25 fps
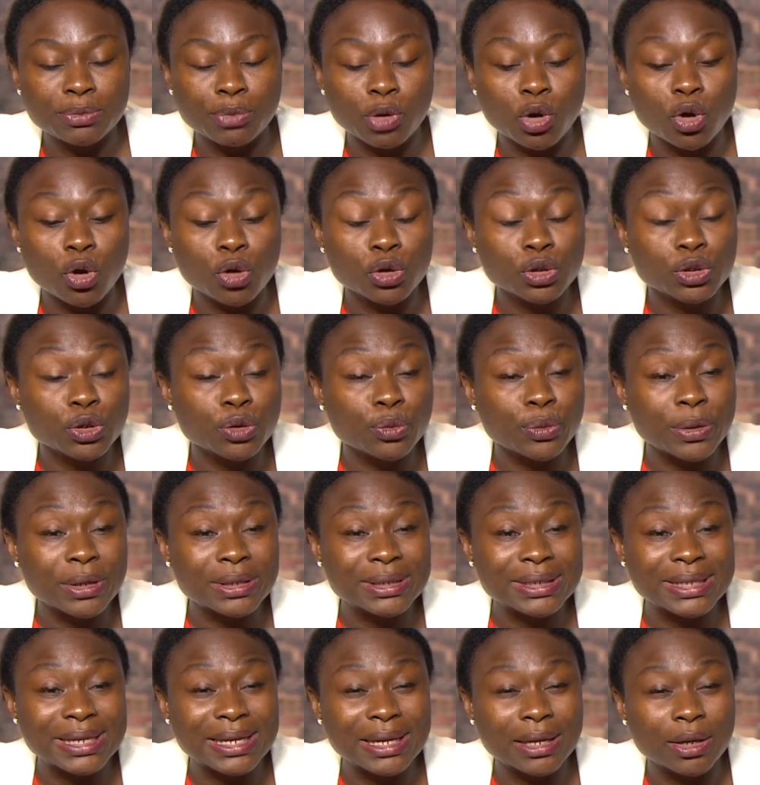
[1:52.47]
But also, we're
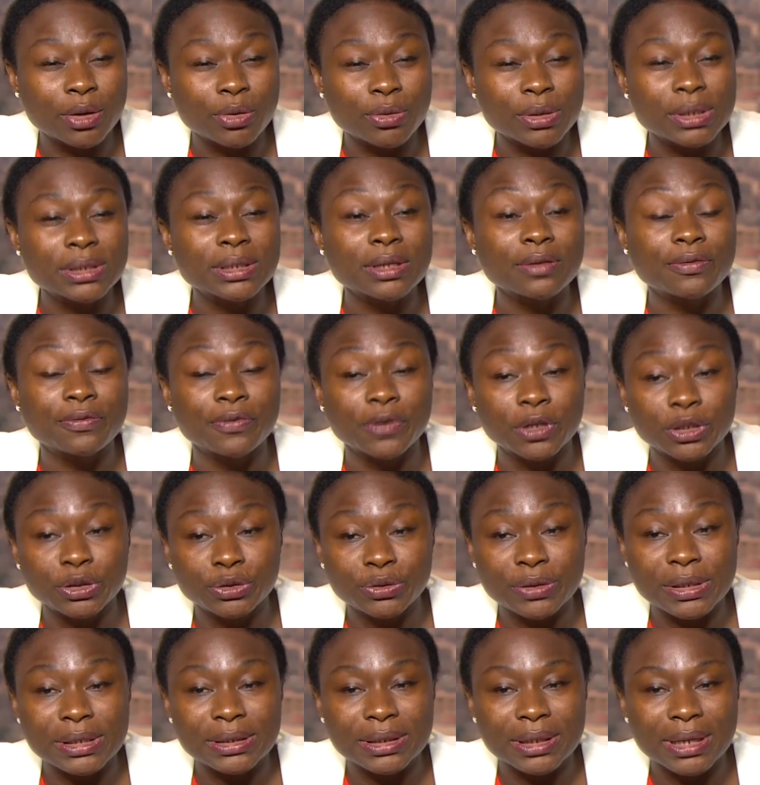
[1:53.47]
seeing increasing
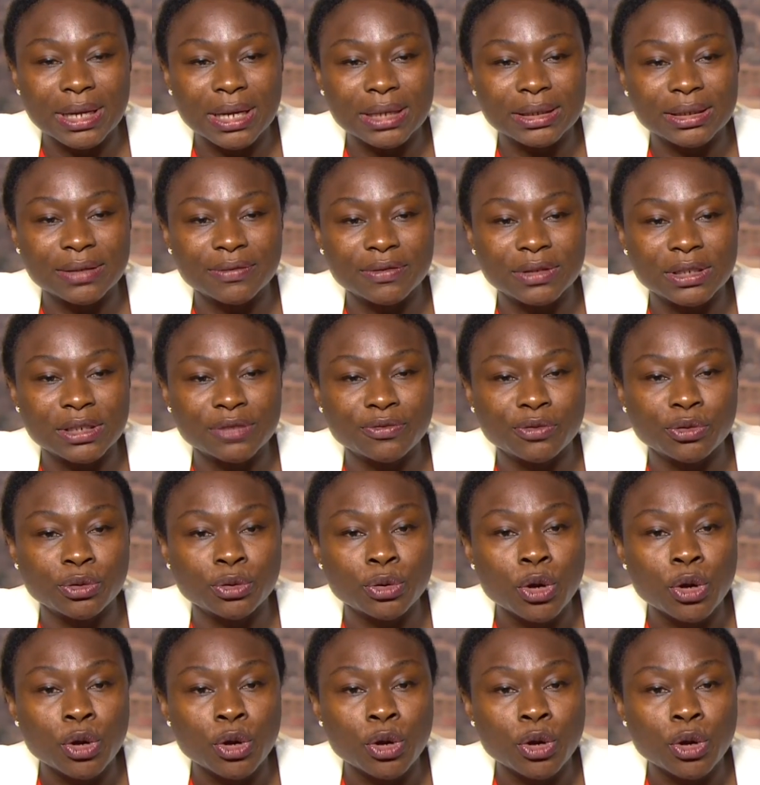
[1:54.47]
fundraising activity.